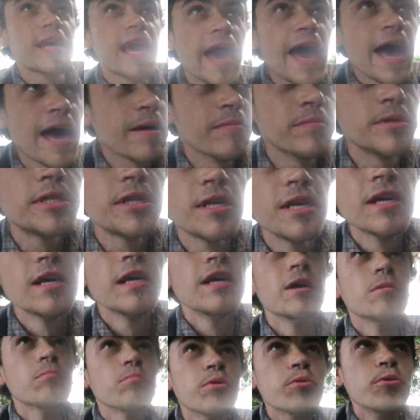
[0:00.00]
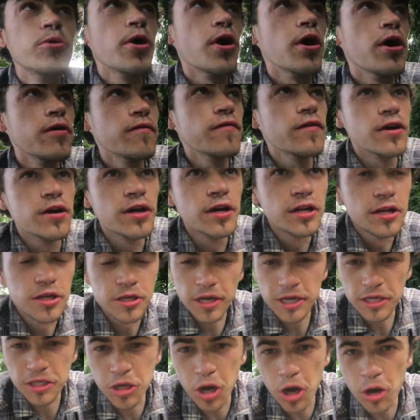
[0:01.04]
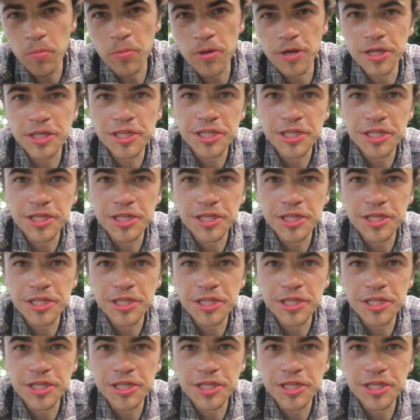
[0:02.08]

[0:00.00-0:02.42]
cabs, pulled over and he like told me to